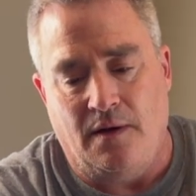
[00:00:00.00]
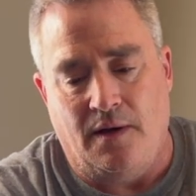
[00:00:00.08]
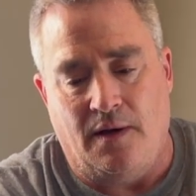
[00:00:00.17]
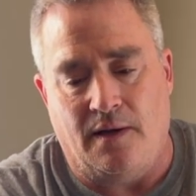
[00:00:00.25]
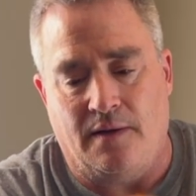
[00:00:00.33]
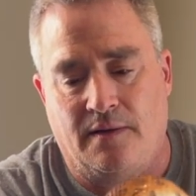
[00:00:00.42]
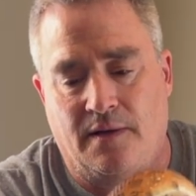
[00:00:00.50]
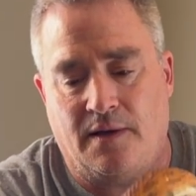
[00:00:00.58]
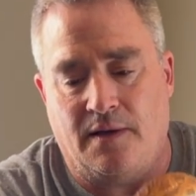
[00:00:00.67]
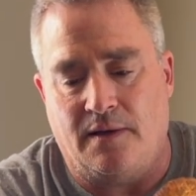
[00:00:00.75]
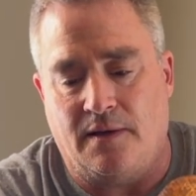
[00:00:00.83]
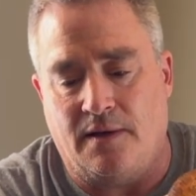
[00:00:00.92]
And
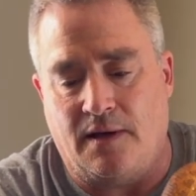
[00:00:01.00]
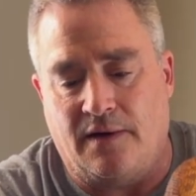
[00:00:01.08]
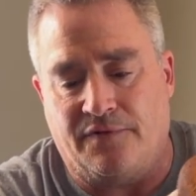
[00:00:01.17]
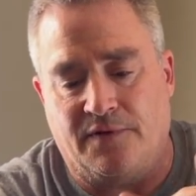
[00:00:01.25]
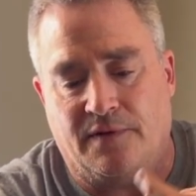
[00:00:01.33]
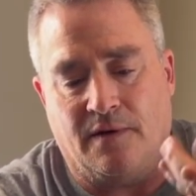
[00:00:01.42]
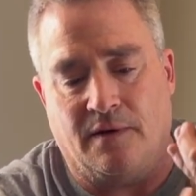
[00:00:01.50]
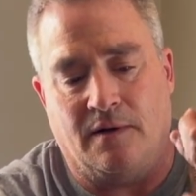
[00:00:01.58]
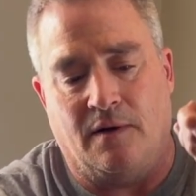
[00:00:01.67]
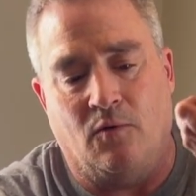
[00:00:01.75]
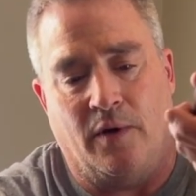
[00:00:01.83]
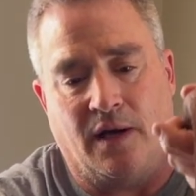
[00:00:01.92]
then after they're
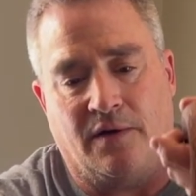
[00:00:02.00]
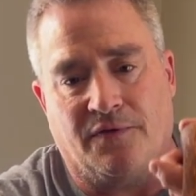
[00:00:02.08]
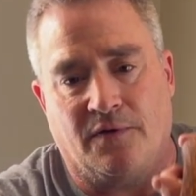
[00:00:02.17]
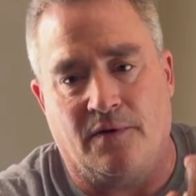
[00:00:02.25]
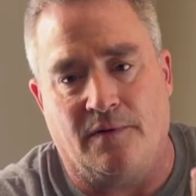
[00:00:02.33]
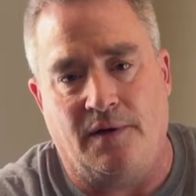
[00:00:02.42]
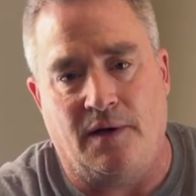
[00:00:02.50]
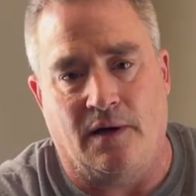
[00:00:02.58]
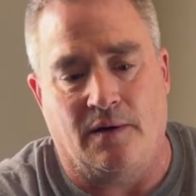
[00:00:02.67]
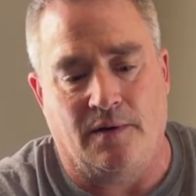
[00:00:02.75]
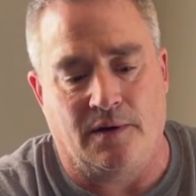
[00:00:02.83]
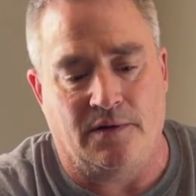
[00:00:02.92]
awake for a
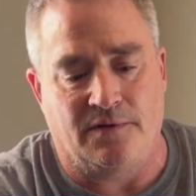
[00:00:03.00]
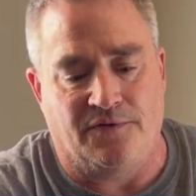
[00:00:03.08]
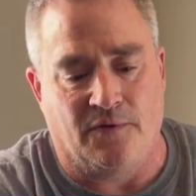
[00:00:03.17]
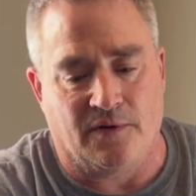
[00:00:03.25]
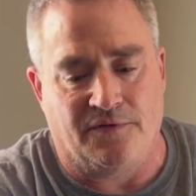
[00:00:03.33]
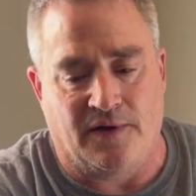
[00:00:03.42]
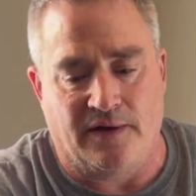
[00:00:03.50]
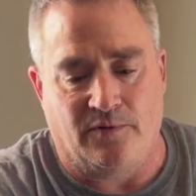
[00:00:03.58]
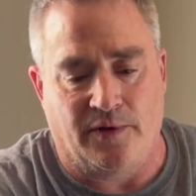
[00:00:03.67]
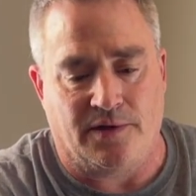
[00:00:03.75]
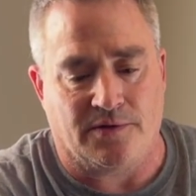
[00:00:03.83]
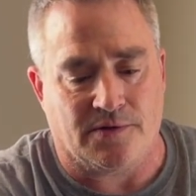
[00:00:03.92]
good 4 or 5
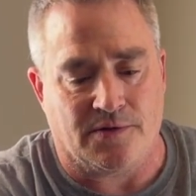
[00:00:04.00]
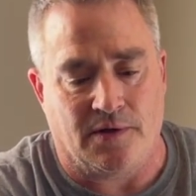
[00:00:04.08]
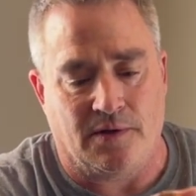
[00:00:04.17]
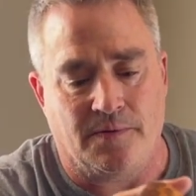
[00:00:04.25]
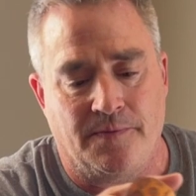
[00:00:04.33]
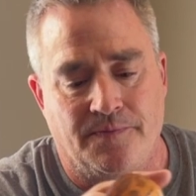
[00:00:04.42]
weeks or so,